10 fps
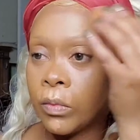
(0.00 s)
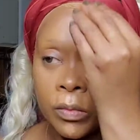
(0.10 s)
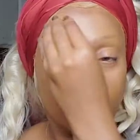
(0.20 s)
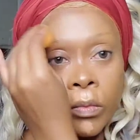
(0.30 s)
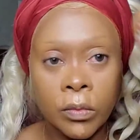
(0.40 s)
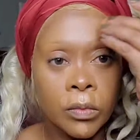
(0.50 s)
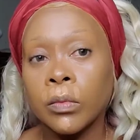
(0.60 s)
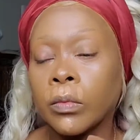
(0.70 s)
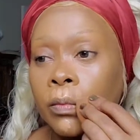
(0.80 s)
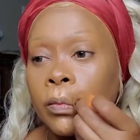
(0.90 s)
As you see,
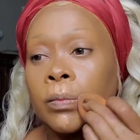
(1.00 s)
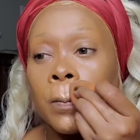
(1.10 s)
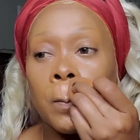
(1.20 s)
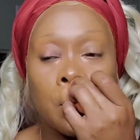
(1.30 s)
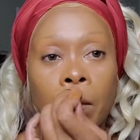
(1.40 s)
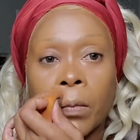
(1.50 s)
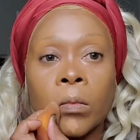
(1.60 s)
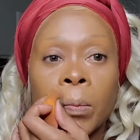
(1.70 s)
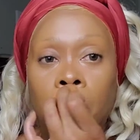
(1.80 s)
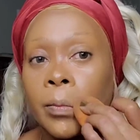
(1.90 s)
my primary tools
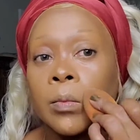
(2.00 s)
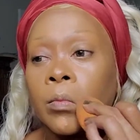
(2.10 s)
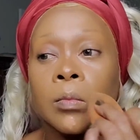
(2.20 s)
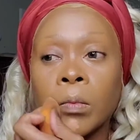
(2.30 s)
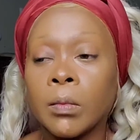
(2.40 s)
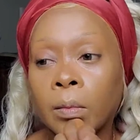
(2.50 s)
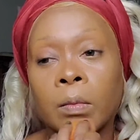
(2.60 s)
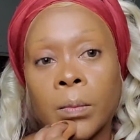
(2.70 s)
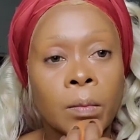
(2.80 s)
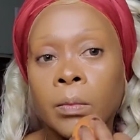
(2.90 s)
for applying my
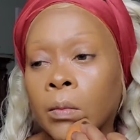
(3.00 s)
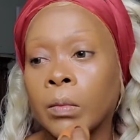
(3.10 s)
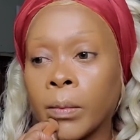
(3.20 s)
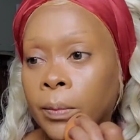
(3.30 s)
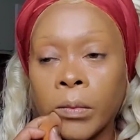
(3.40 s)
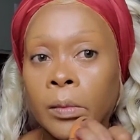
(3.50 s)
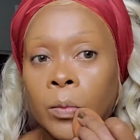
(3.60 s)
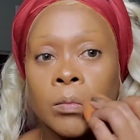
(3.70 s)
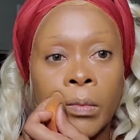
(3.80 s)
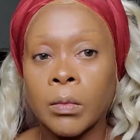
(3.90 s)
foundation is
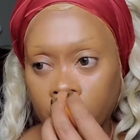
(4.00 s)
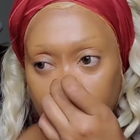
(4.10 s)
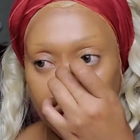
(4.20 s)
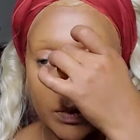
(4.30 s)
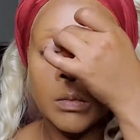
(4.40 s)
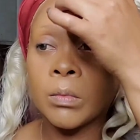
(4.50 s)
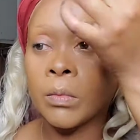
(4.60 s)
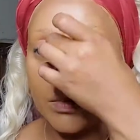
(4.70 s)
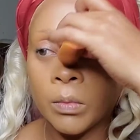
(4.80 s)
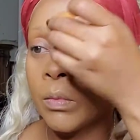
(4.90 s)
my foundation